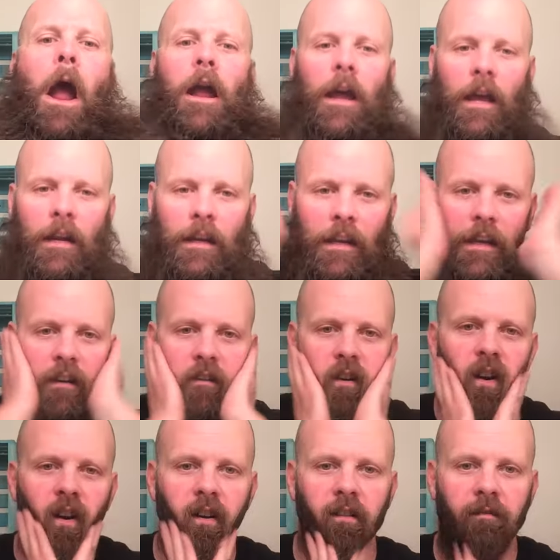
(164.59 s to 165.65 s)
kind of get in
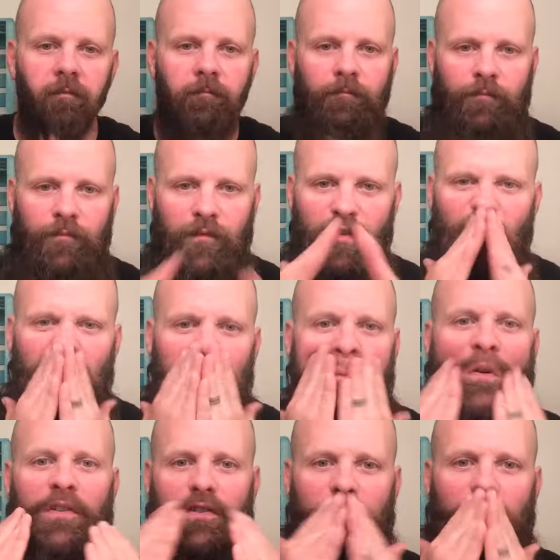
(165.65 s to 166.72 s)
there and just
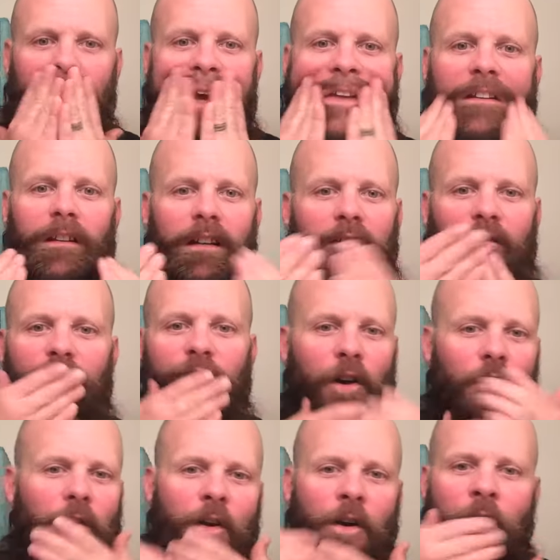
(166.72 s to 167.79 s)
moisturize it even
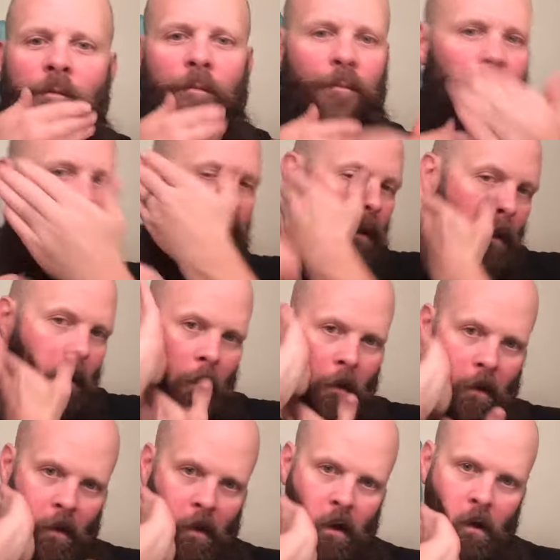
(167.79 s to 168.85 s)
further.
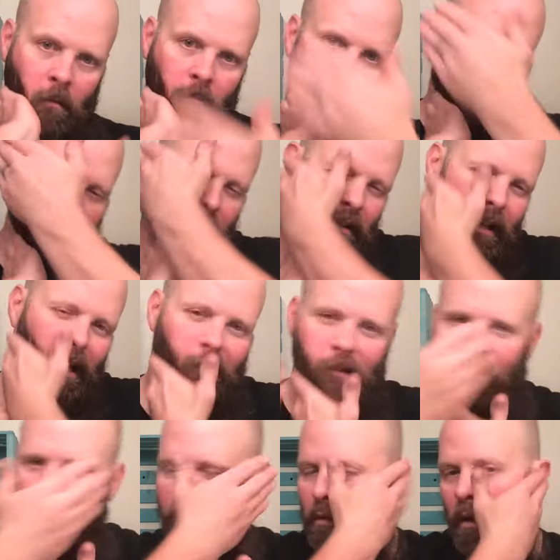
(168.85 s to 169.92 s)
You got to
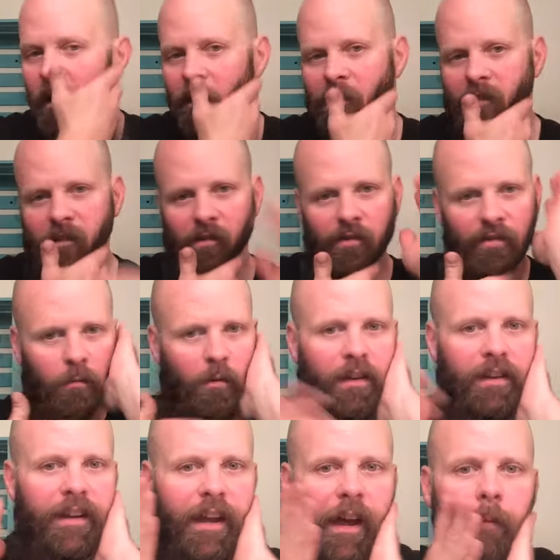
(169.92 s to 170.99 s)
do this while it's still
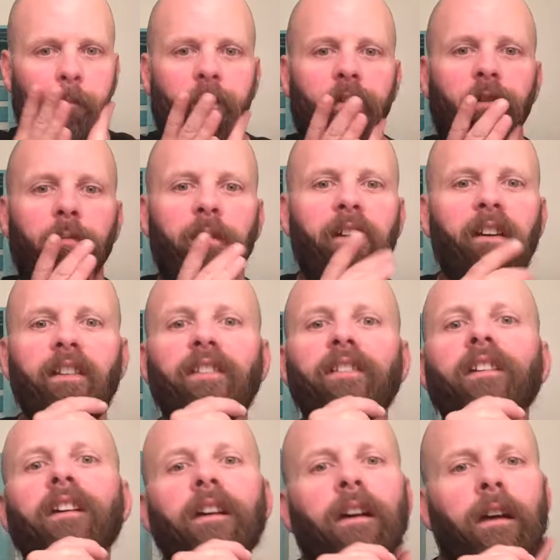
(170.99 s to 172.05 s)
somewhat damp too, because
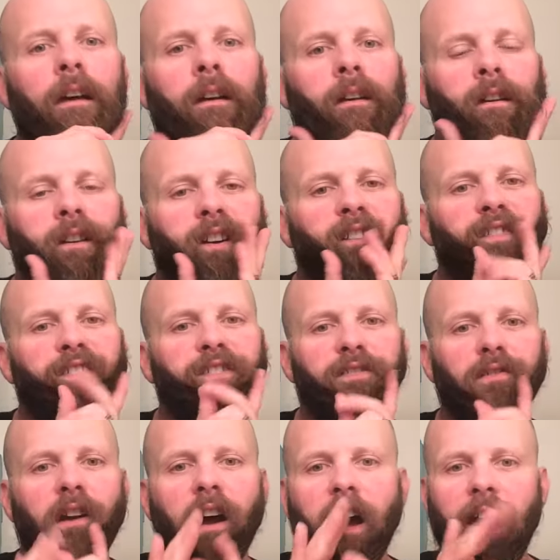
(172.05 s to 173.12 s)
if it's
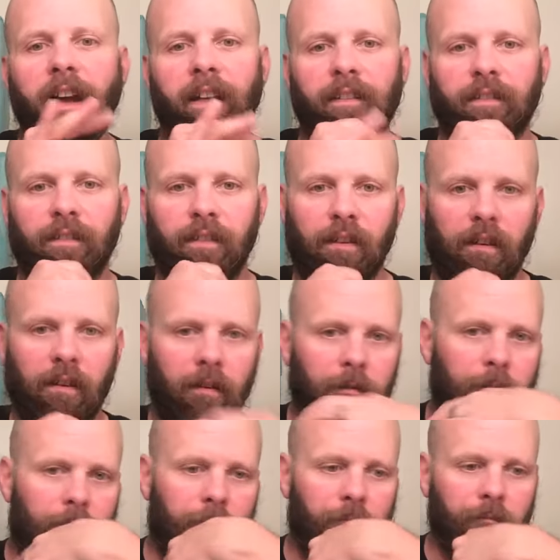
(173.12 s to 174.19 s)
dry, the
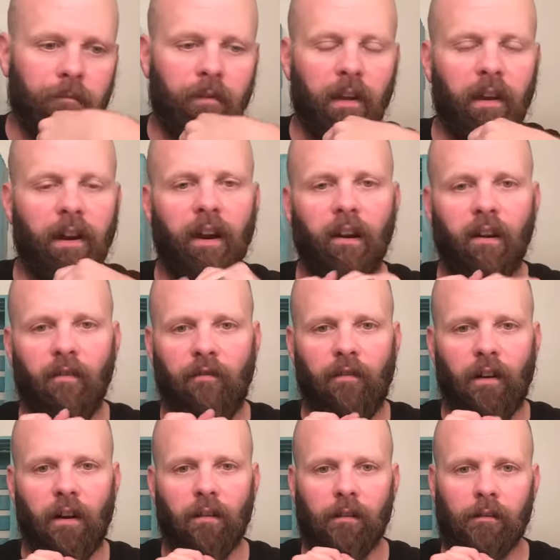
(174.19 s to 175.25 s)
hair
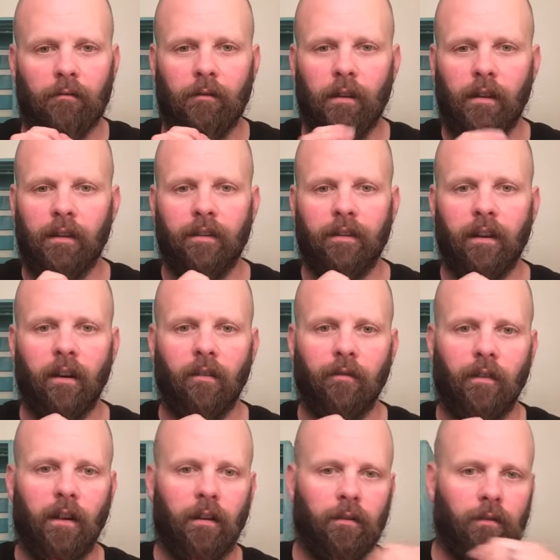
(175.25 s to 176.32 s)
well, not the hair
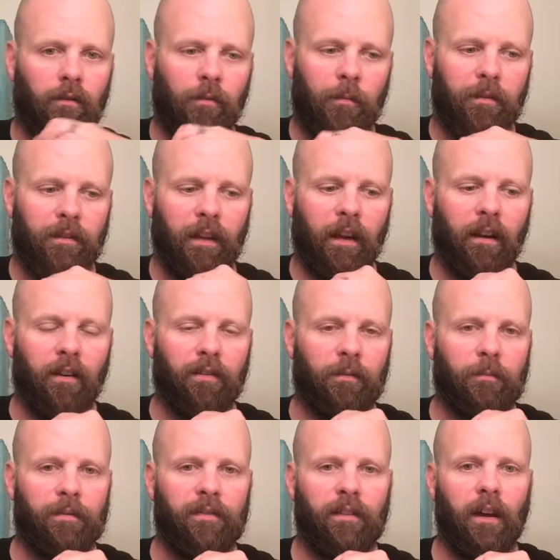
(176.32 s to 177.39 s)
follicles, but the hairs
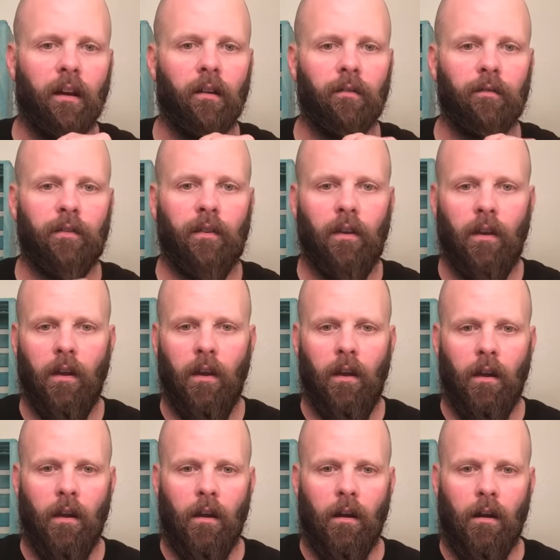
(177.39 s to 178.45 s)
themselves
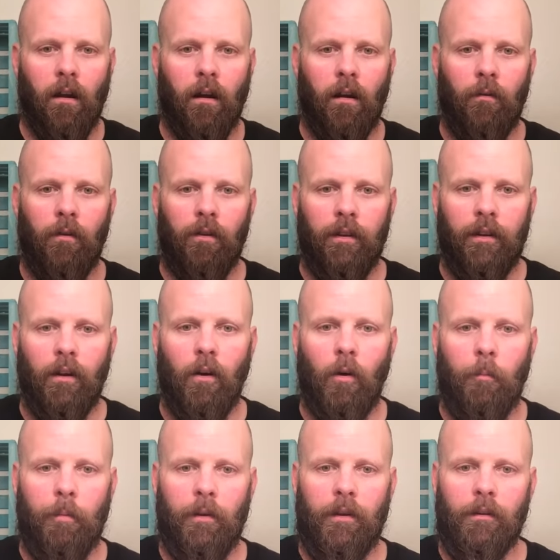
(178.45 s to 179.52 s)
aren't really
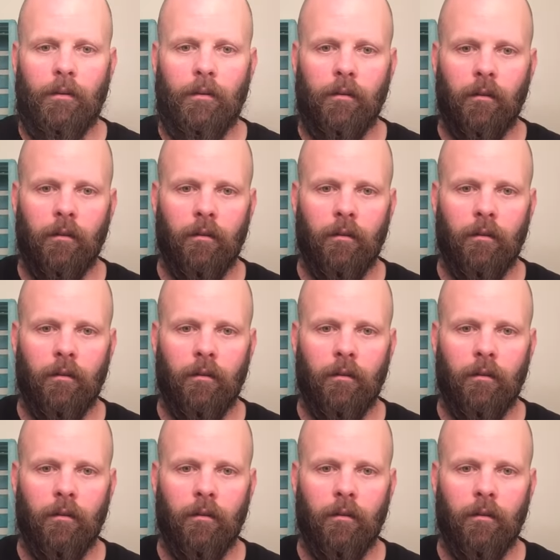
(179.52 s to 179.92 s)
open